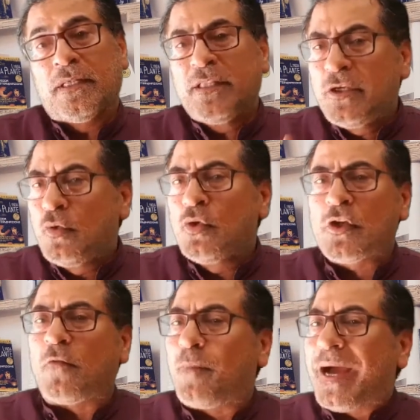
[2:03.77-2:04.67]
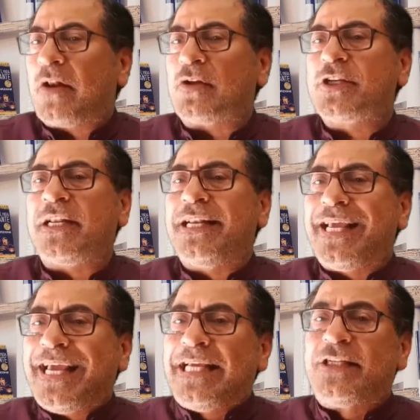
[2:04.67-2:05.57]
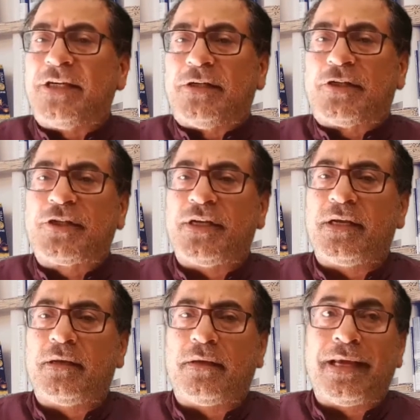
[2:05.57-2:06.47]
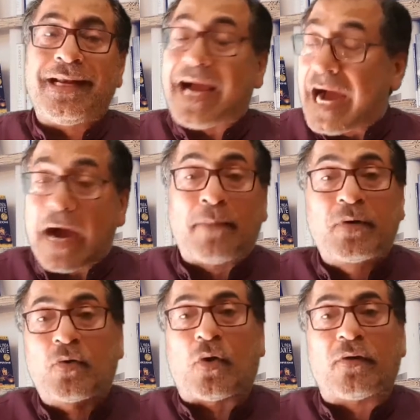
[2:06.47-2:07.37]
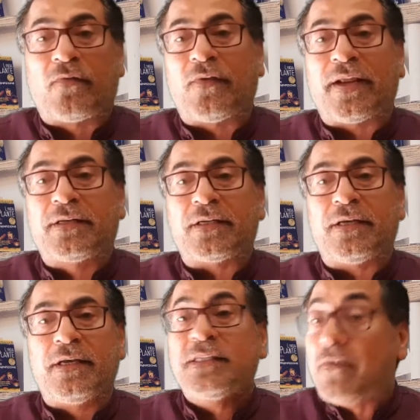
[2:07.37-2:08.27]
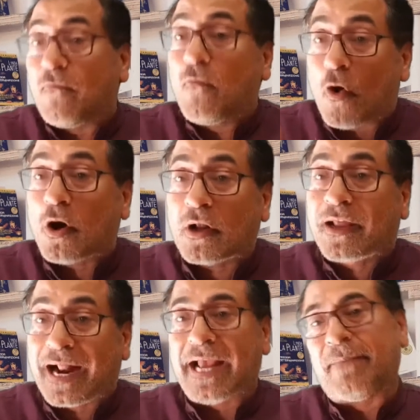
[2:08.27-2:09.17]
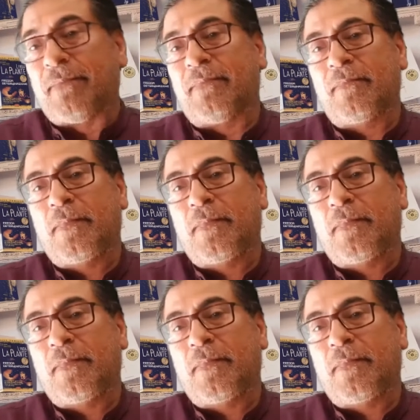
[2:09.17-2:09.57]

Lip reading: The use of biological agents in armed conflict is a war crime.